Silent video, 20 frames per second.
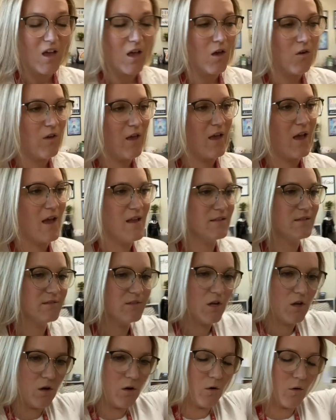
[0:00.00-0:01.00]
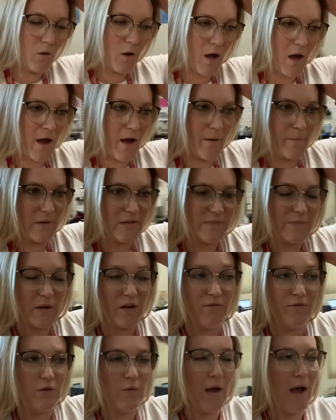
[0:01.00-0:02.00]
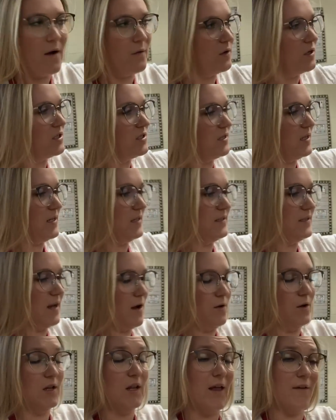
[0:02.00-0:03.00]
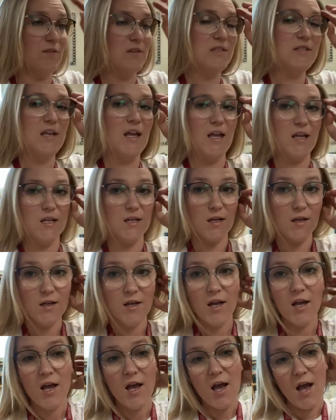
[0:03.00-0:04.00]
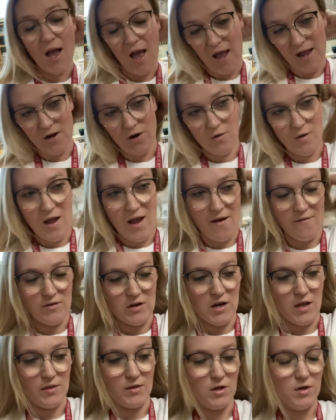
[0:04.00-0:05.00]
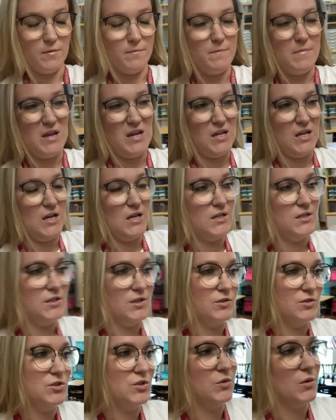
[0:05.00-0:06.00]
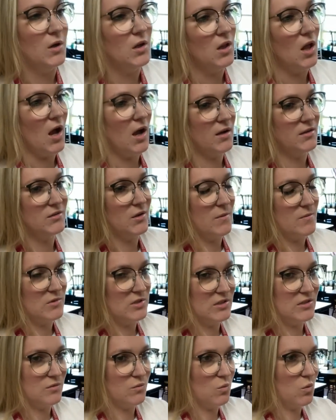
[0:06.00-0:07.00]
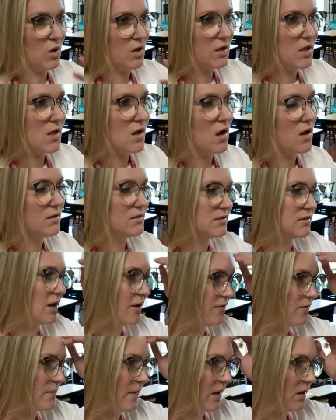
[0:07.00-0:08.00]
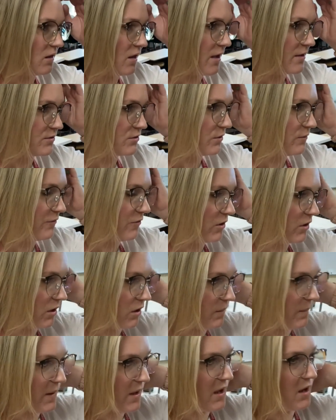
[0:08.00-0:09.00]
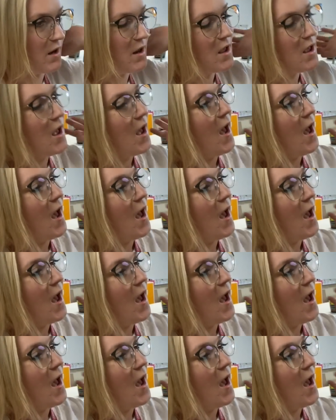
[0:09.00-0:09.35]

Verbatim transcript: Okay guys, so um, it's been a few hours. It is now 1110. I don't have another meeting until two o'clock, so I'm just working on stuff in my classroom for a little bit.